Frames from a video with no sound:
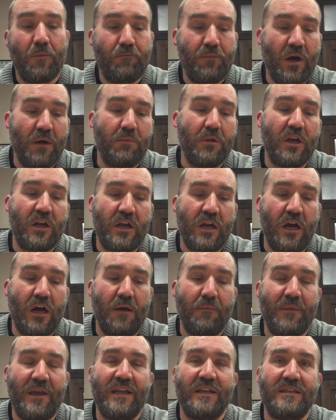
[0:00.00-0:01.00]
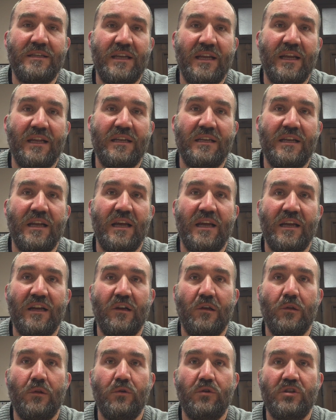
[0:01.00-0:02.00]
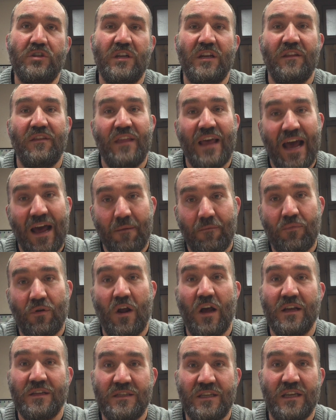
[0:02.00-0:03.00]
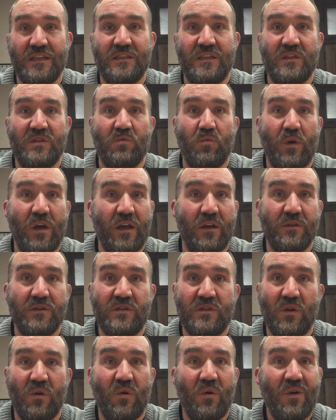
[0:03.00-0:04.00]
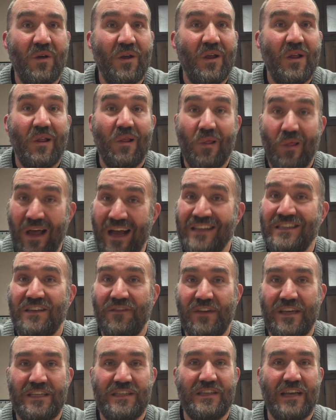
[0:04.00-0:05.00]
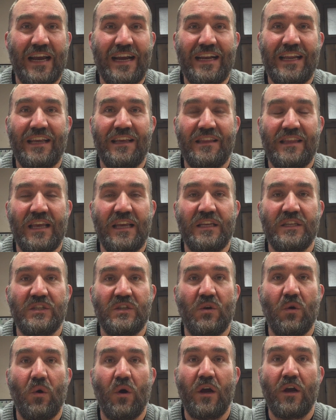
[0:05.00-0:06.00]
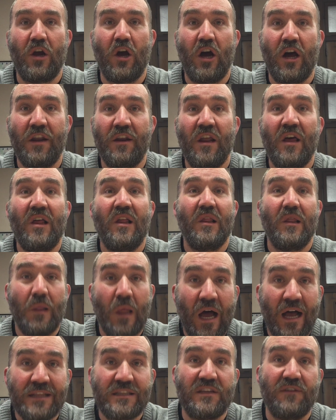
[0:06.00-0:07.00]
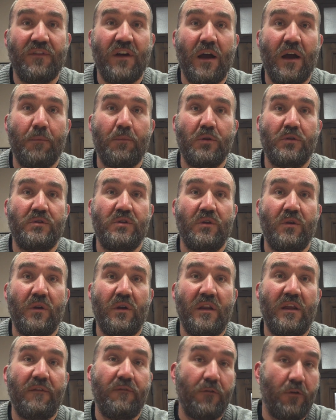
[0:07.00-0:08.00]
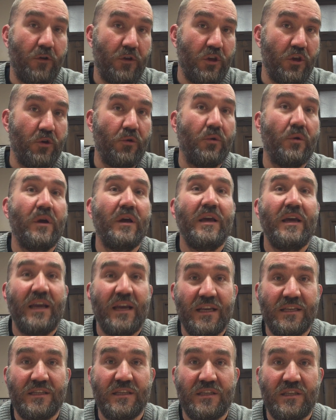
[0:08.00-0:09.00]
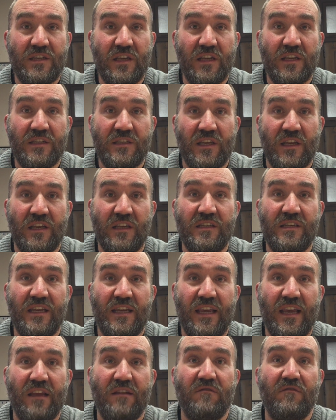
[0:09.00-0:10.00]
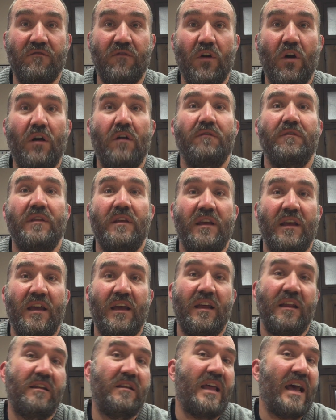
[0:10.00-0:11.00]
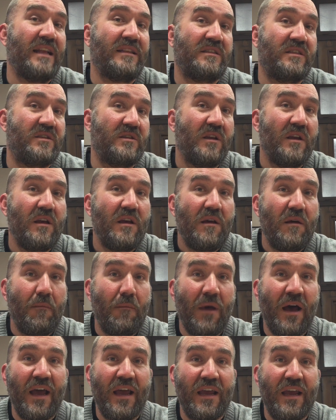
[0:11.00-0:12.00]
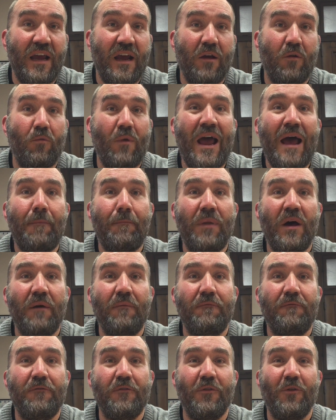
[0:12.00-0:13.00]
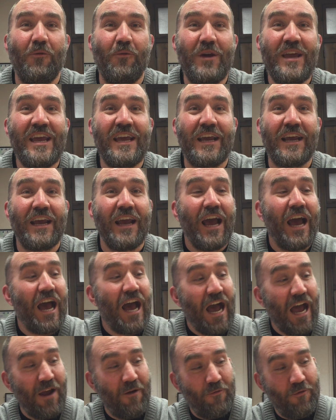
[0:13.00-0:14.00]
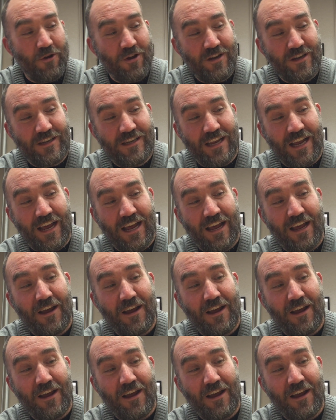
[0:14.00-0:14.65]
public comment and inclusion in that process as well. So lots of exciting things going on, lots of opportunity for you as a citizen to get involved. And that's my wrap up for the week. I would